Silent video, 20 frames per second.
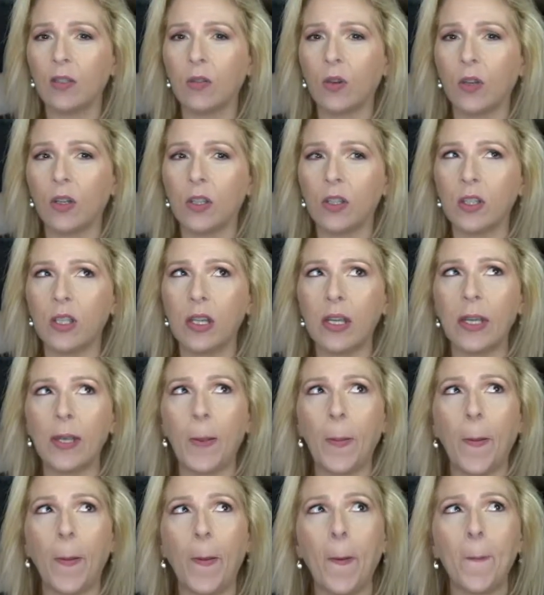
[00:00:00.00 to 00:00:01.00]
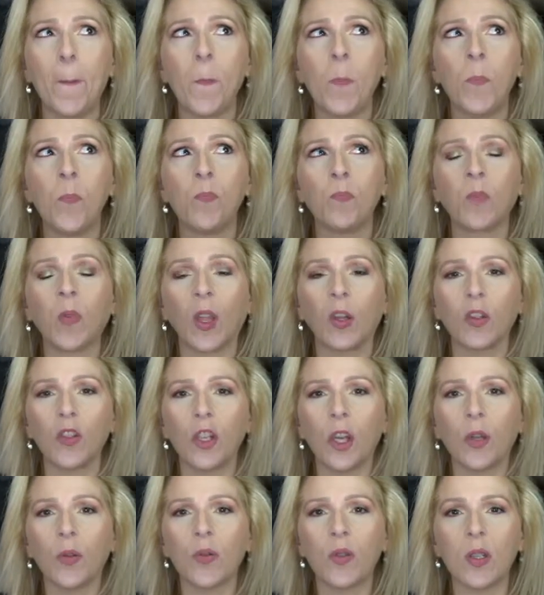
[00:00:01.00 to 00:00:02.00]
or she
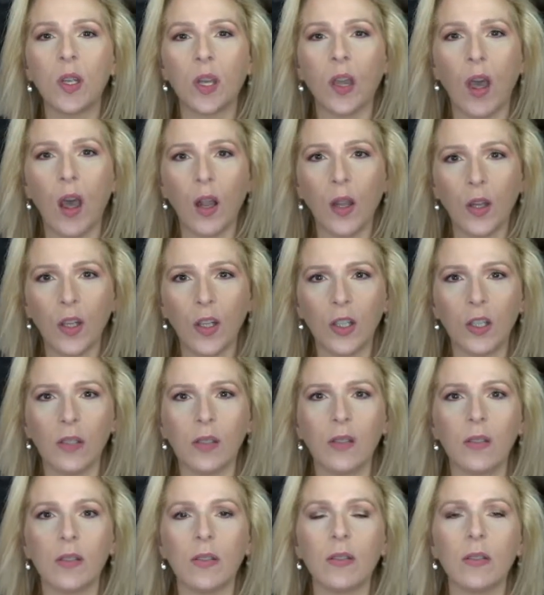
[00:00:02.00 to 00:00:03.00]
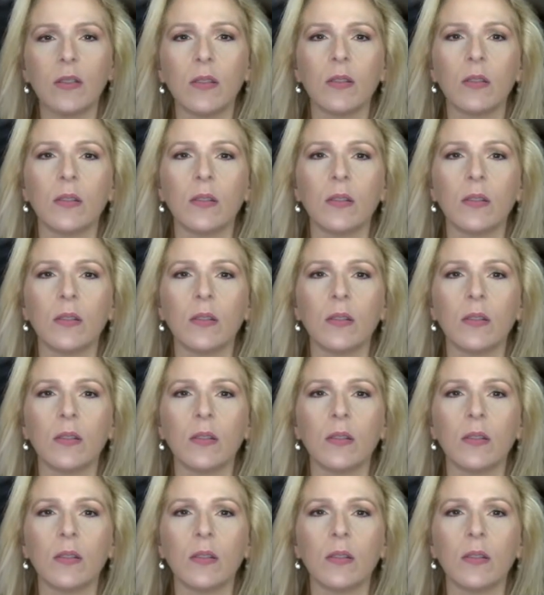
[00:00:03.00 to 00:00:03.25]
chose the colors